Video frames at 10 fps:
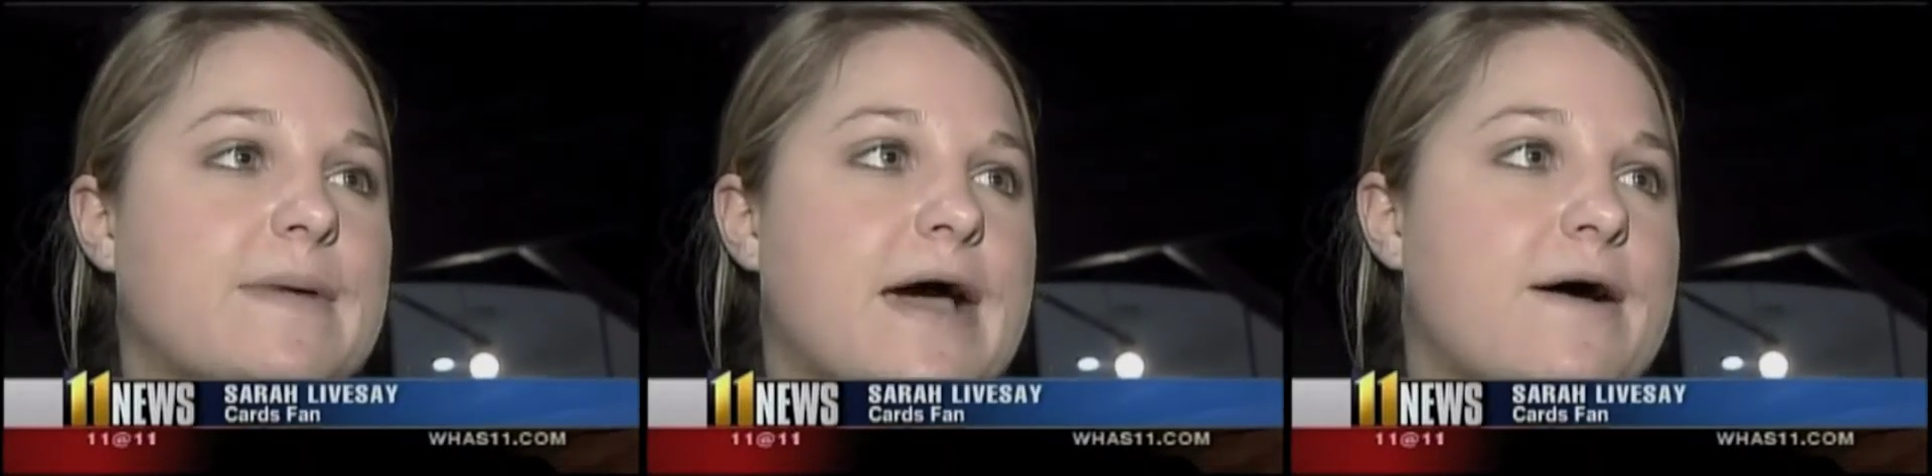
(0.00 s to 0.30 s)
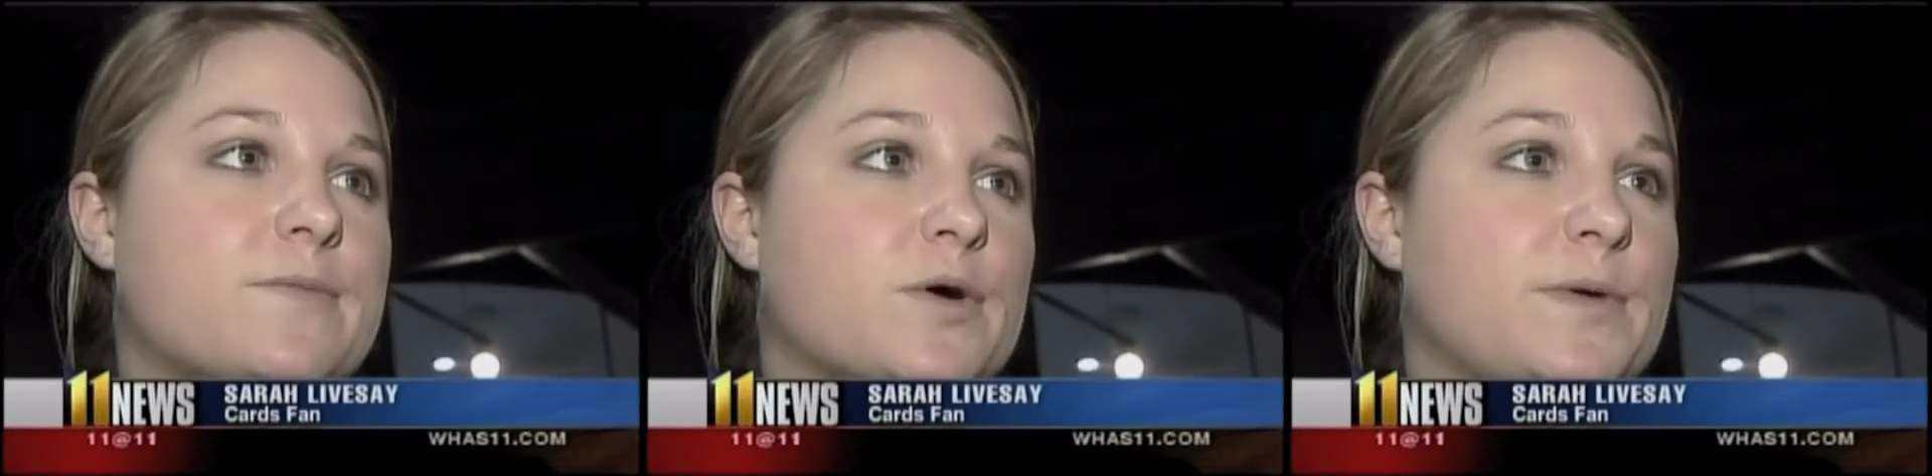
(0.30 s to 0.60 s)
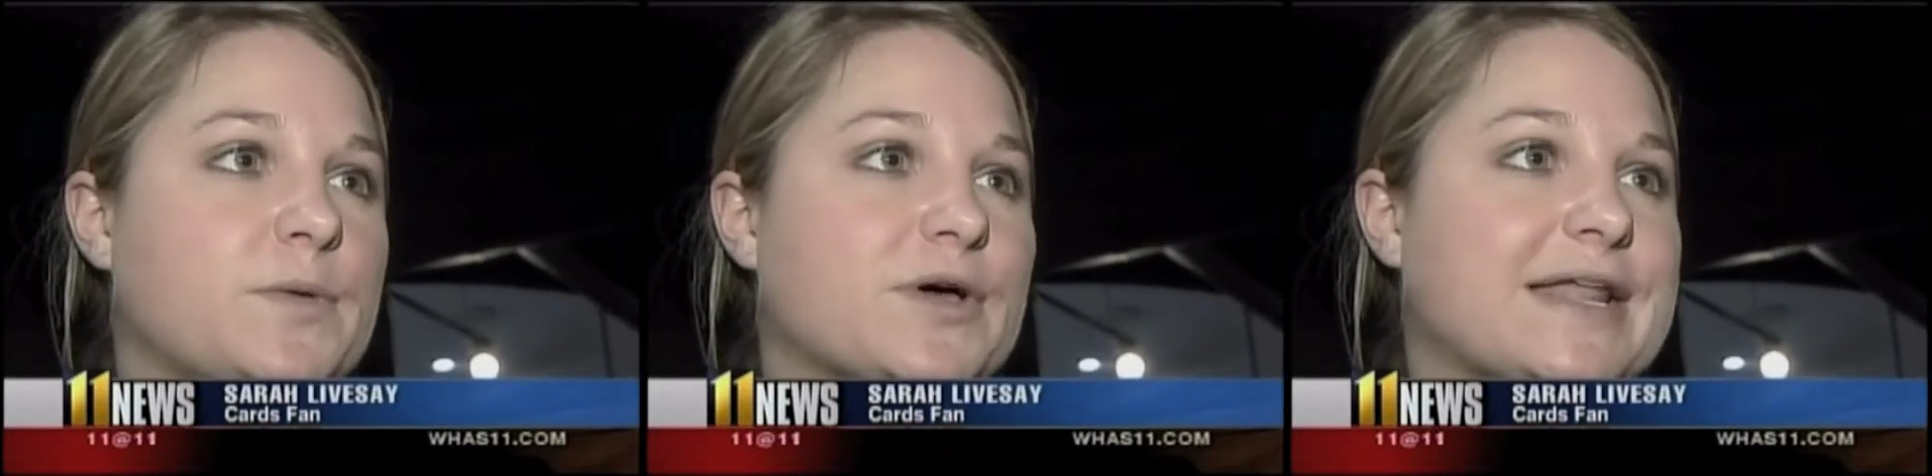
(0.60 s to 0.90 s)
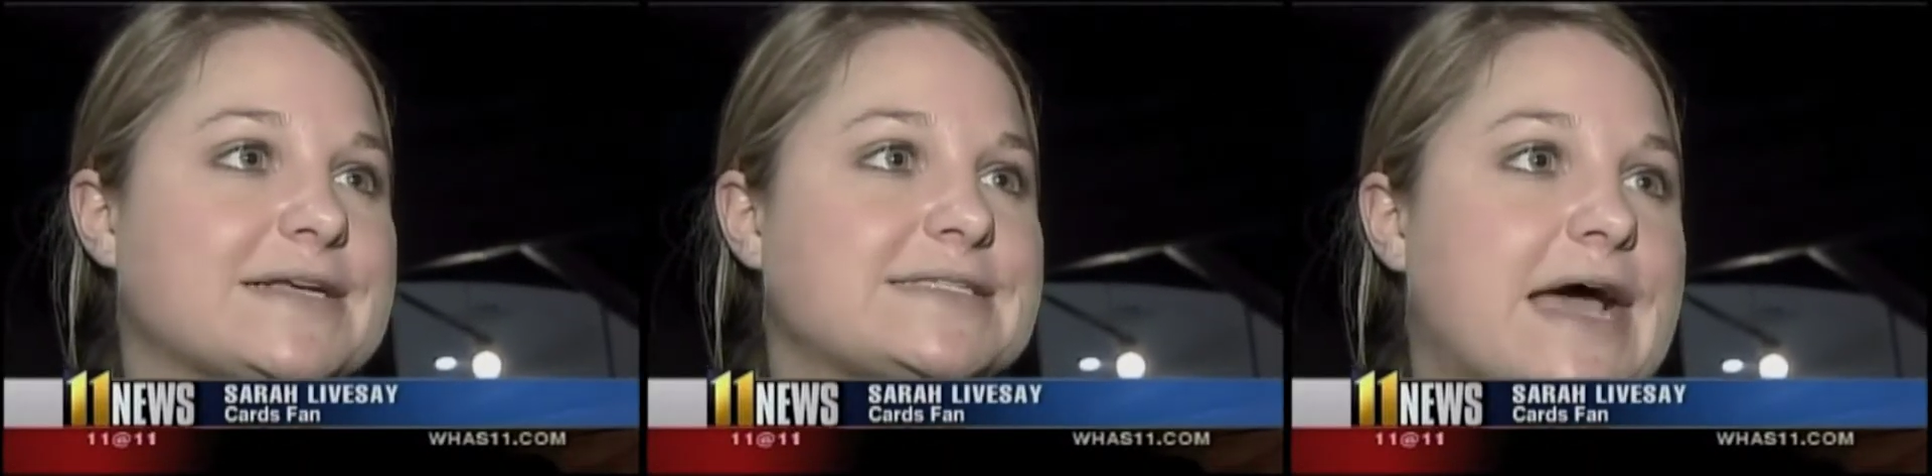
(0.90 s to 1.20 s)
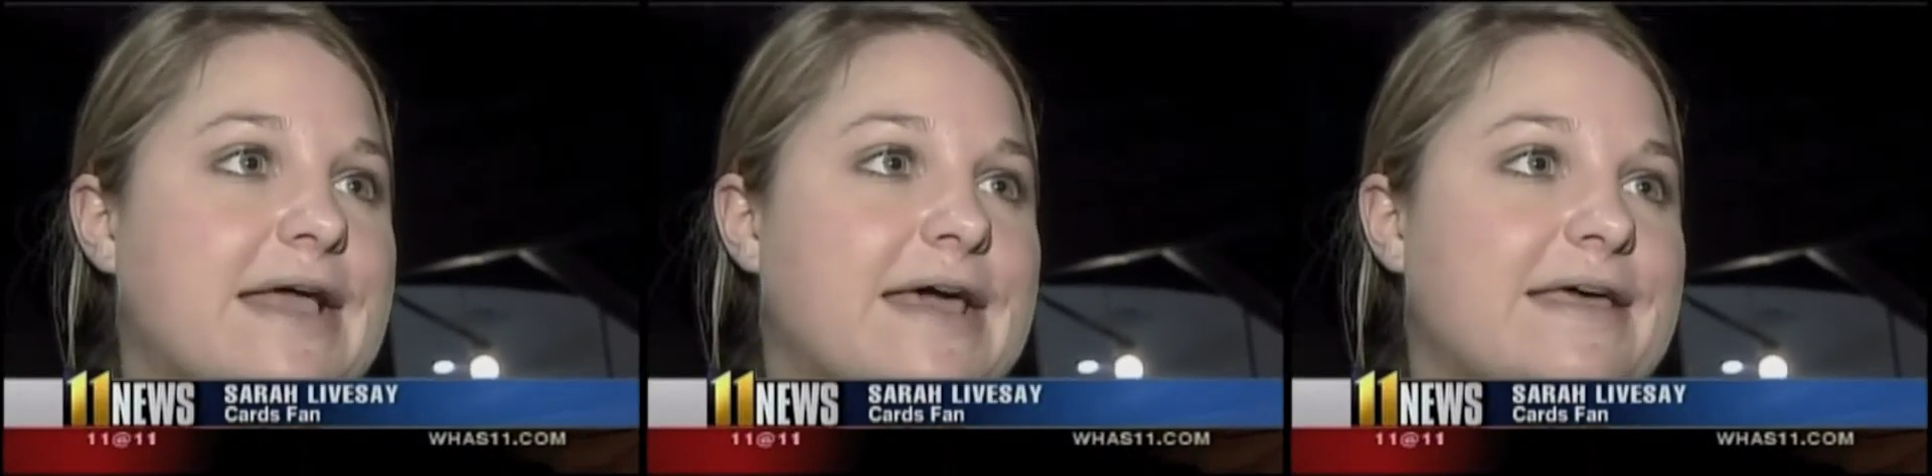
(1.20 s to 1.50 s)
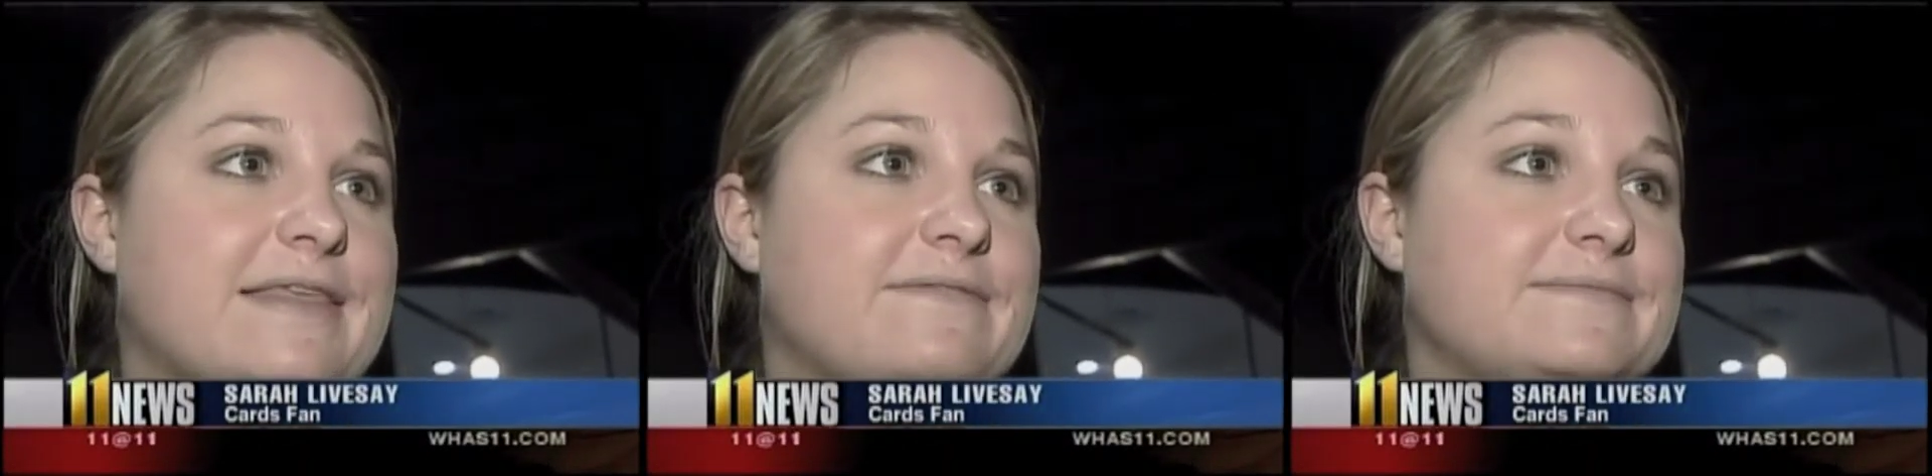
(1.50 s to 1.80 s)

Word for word: come out, more people will get excited, and